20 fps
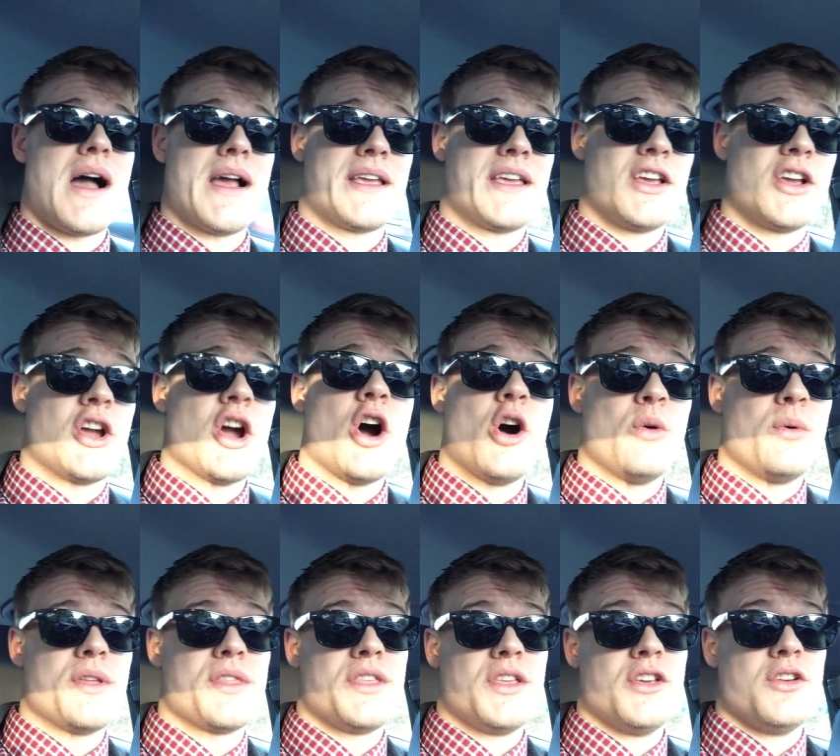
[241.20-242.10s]
can go
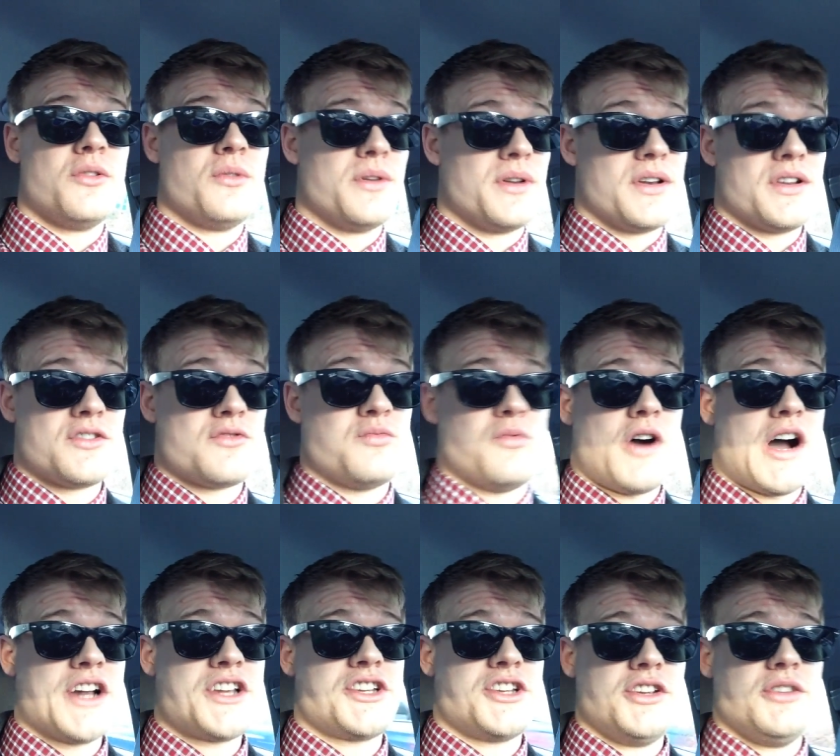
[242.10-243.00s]
with you and just
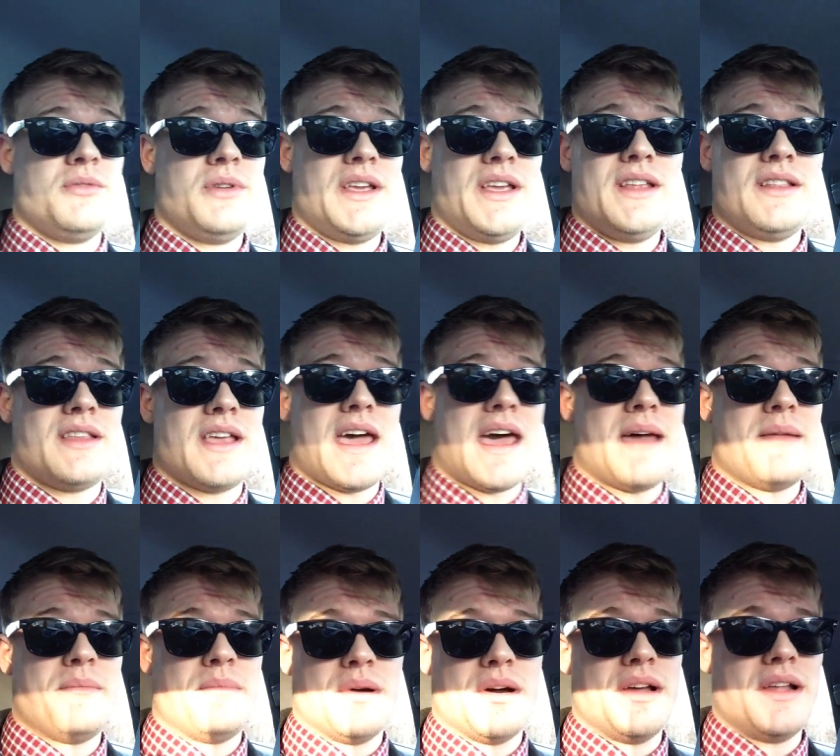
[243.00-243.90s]
watch you eat
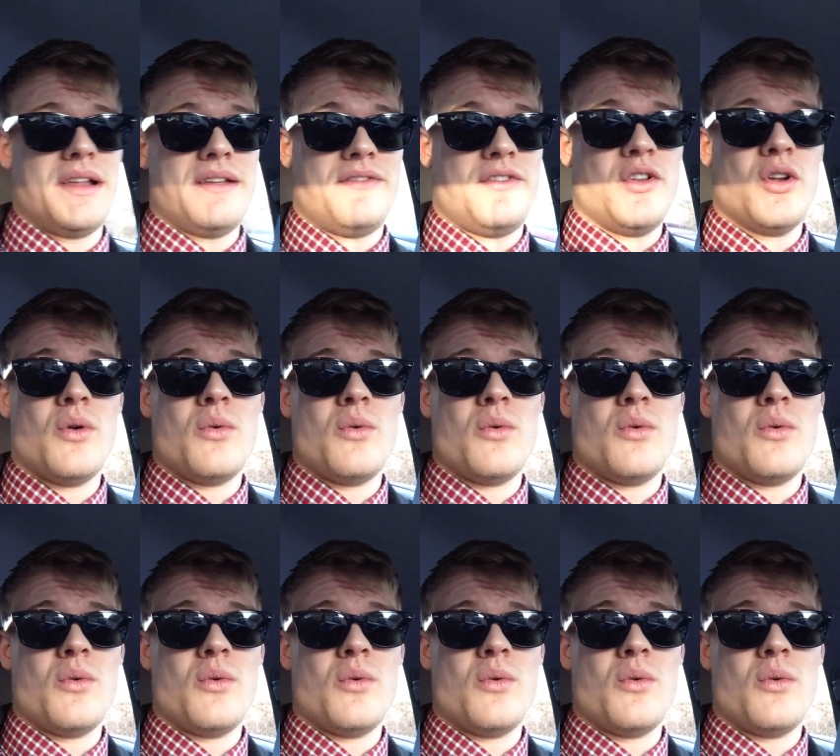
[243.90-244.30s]
that, but if you